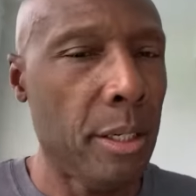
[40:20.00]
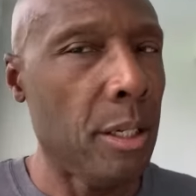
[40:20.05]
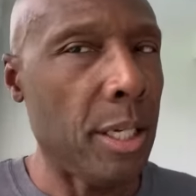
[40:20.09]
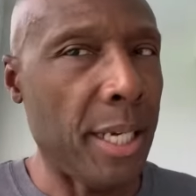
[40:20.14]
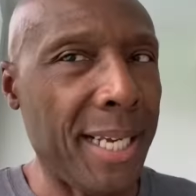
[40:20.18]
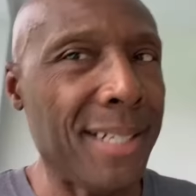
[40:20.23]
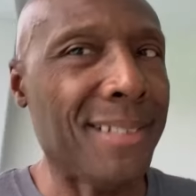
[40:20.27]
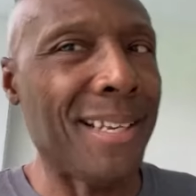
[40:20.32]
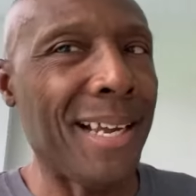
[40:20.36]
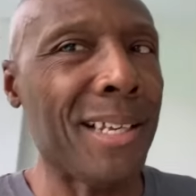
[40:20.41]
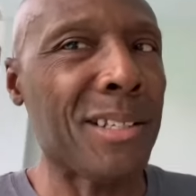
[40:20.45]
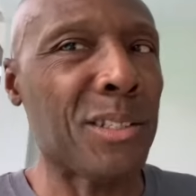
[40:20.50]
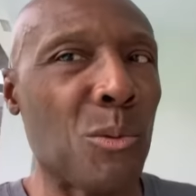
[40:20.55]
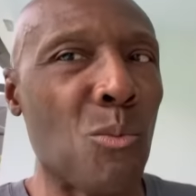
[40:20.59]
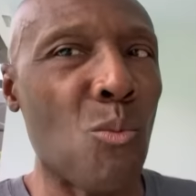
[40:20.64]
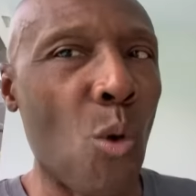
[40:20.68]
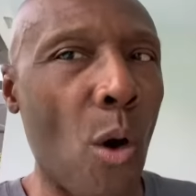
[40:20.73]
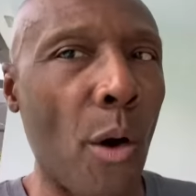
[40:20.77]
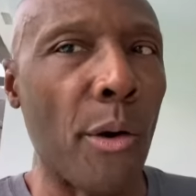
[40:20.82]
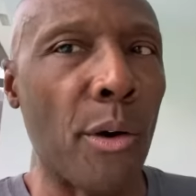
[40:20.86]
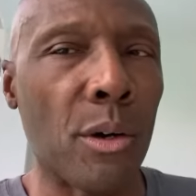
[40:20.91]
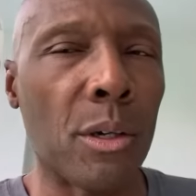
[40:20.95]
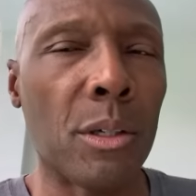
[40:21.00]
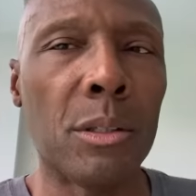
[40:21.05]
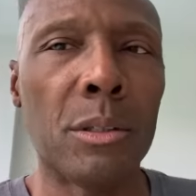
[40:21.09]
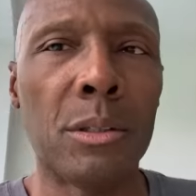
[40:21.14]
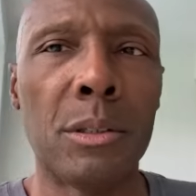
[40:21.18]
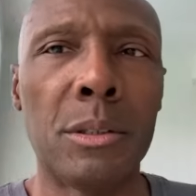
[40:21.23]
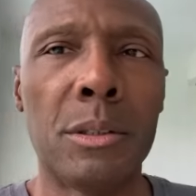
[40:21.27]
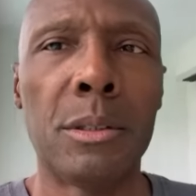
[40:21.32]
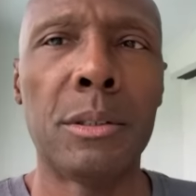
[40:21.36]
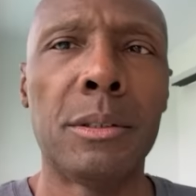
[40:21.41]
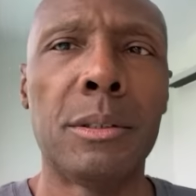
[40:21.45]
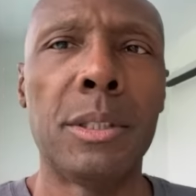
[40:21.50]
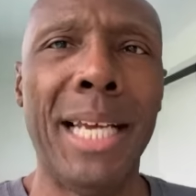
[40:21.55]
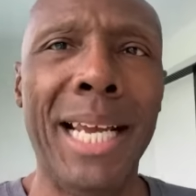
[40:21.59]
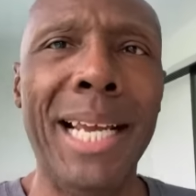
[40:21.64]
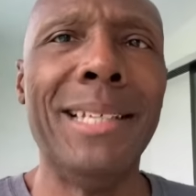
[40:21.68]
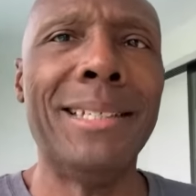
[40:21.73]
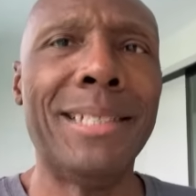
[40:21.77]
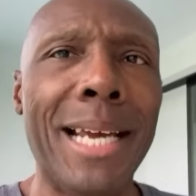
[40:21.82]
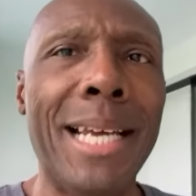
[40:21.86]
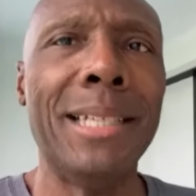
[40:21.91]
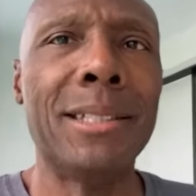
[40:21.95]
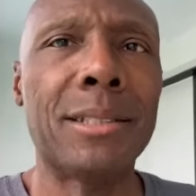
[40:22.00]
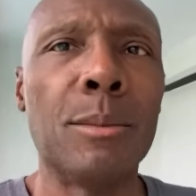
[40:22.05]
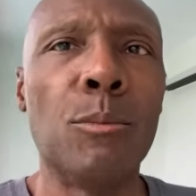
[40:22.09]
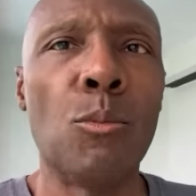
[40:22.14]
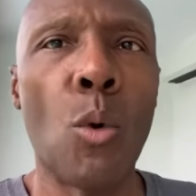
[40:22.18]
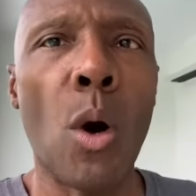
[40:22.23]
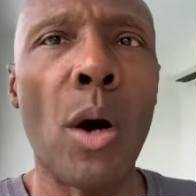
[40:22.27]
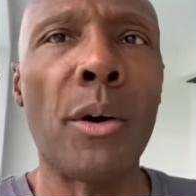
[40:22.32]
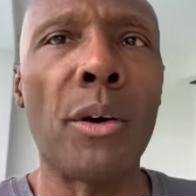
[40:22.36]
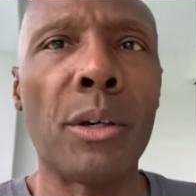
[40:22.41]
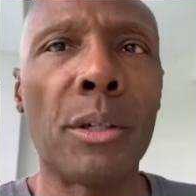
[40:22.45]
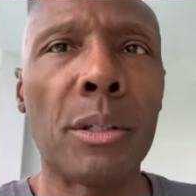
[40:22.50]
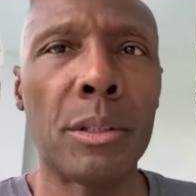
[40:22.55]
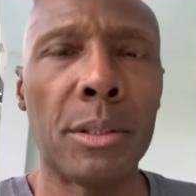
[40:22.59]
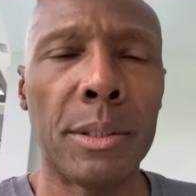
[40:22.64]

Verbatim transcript: it takes some work. It takes some work.